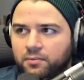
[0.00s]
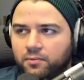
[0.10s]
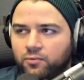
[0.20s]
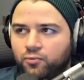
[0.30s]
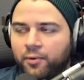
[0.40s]

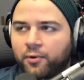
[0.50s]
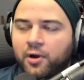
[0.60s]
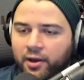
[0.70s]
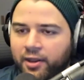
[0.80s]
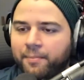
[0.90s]
we were
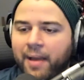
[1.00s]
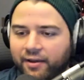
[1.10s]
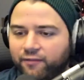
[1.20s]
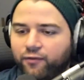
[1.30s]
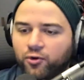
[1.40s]
cutting
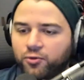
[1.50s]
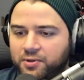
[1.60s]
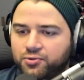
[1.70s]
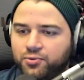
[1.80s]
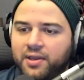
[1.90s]
back and forth
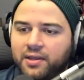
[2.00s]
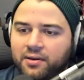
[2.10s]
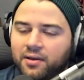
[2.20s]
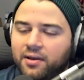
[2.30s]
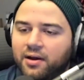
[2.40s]

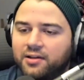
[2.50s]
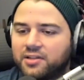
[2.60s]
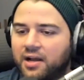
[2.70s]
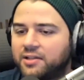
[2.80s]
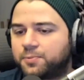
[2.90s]
between
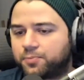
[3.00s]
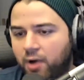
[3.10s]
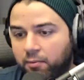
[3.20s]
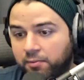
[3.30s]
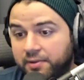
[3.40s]
Assan's
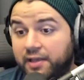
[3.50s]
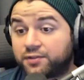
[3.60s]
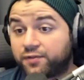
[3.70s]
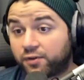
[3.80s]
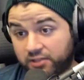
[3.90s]
probably
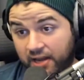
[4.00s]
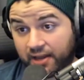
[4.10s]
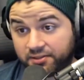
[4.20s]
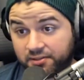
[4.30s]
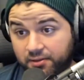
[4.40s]
his first
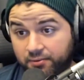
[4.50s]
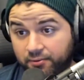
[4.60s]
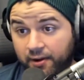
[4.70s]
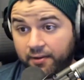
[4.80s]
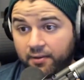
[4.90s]
heist, right?